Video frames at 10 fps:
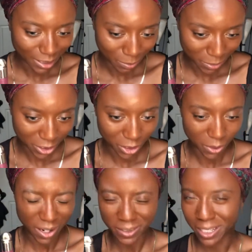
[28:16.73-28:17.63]
So
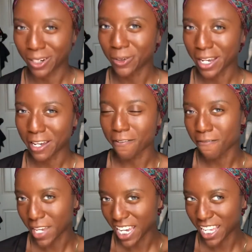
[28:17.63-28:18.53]
I was like, okay,
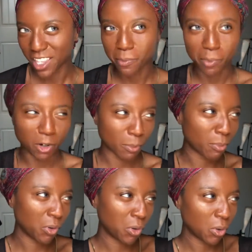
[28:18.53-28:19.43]
Faith,
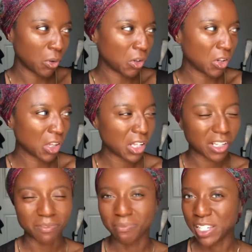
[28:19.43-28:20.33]
purple,
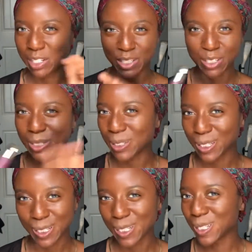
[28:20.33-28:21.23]
this
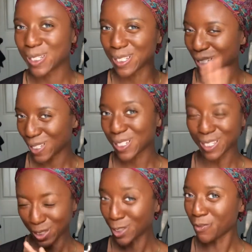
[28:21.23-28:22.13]

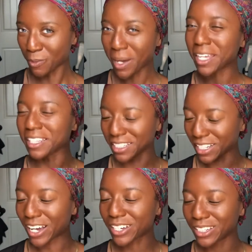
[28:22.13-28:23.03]
is for me. This I
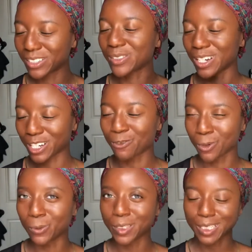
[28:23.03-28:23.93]
can roll
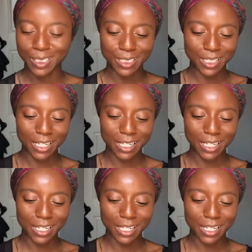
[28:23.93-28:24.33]
with this.